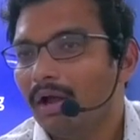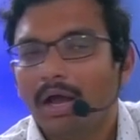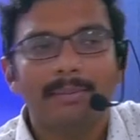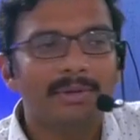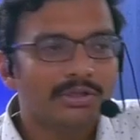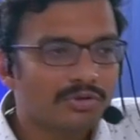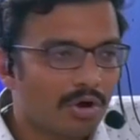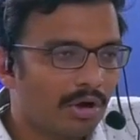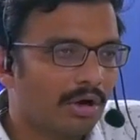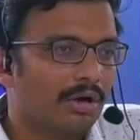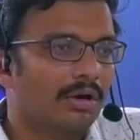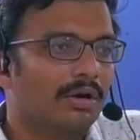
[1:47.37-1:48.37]

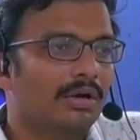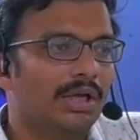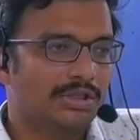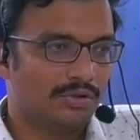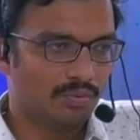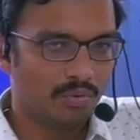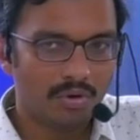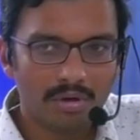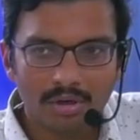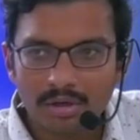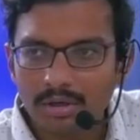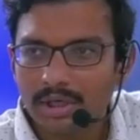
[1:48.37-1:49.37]
Amazon, does it
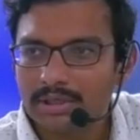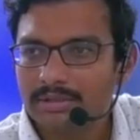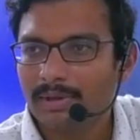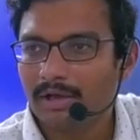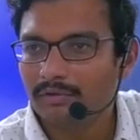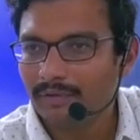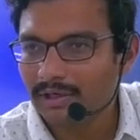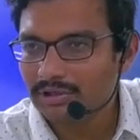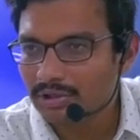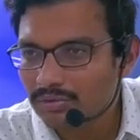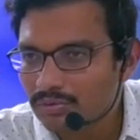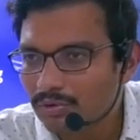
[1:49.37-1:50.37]
own, that is
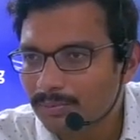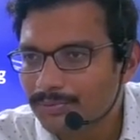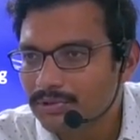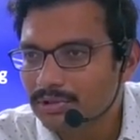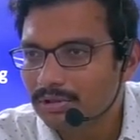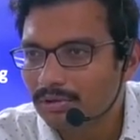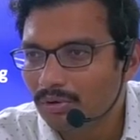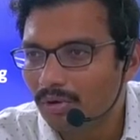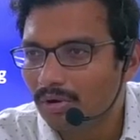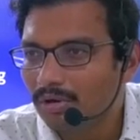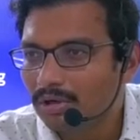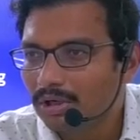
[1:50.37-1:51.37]
manufacture soaps?
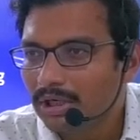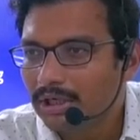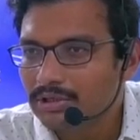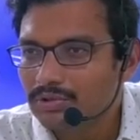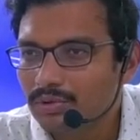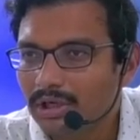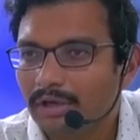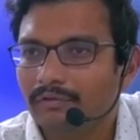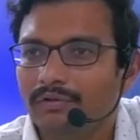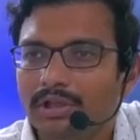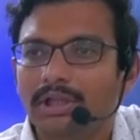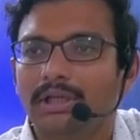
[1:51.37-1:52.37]
No. It is doing
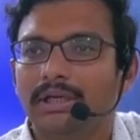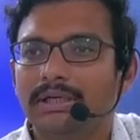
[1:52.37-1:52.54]
everything.